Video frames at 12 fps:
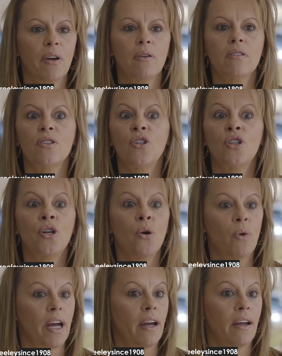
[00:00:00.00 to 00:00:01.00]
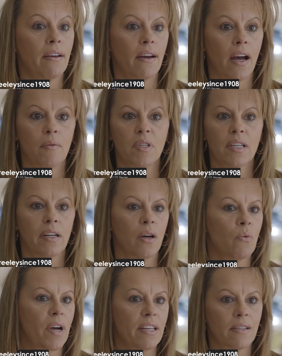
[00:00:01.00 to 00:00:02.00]
There was no way I was going to
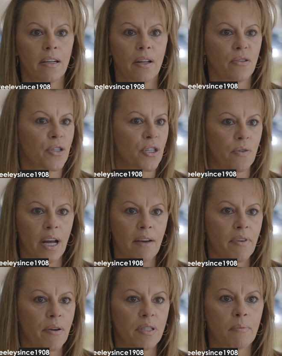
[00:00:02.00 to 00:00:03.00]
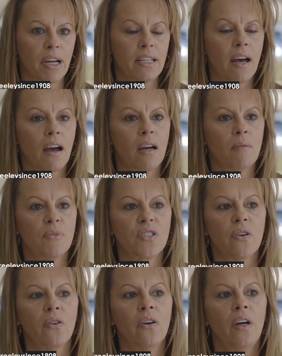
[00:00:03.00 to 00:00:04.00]
go waste another 2.5 hours of my time,
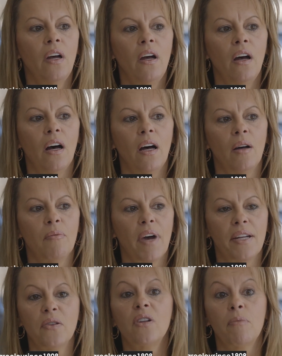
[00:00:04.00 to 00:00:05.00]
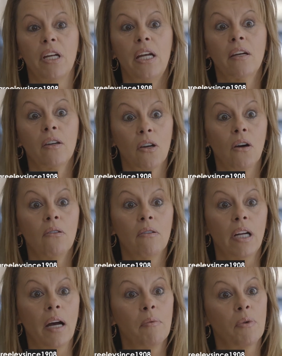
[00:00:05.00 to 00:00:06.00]
so I told him that he could go
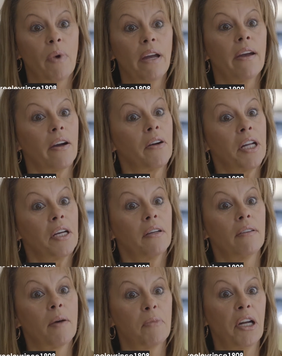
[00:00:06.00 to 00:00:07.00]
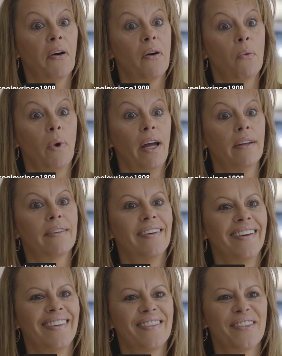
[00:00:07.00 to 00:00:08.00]
and I would wait here and he could let me know how it went.
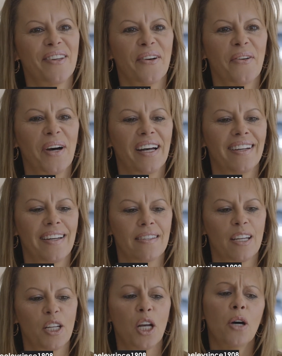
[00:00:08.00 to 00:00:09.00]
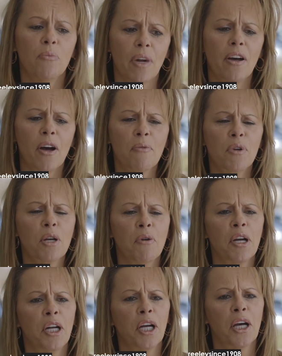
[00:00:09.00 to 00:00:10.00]
And so he said, no, but I really want you to